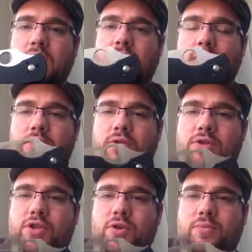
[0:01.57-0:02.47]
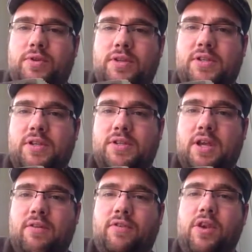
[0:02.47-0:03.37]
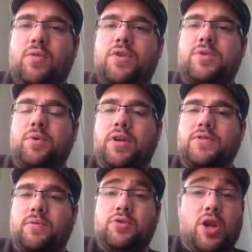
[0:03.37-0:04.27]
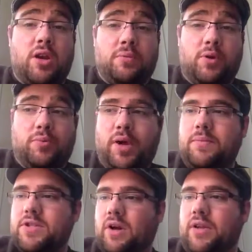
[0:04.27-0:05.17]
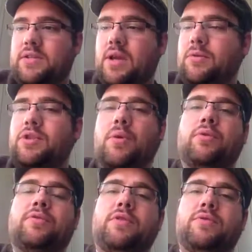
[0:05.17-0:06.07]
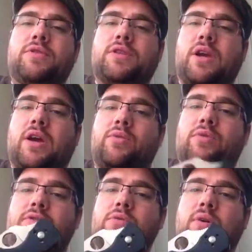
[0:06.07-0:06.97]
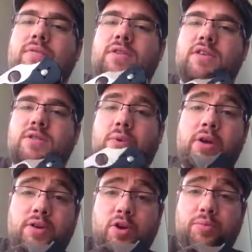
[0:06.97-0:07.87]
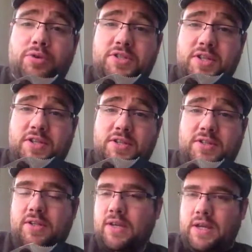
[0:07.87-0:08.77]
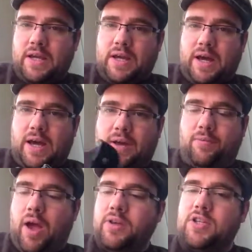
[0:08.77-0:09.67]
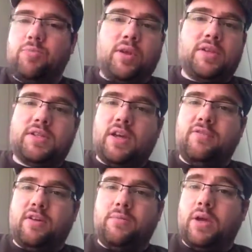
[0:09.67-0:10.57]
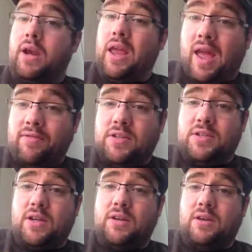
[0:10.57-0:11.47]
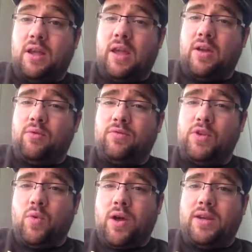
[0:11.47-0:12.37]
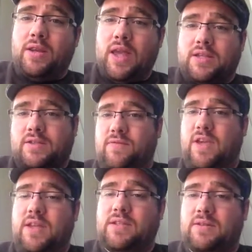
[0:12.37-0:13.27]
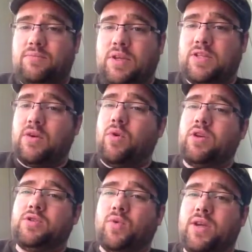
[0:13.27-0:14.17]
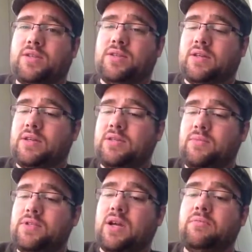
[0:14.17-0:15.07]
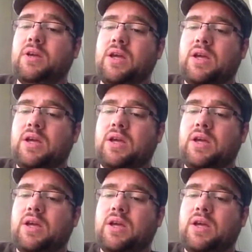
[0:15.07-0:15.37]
Hello YouTube, this is a video response from JW Pipes on Tabletop Reviews review of the Spyderco Persistence. I just picked this knife up and I haven't done a review on it as of yet because I wanted to wait some time.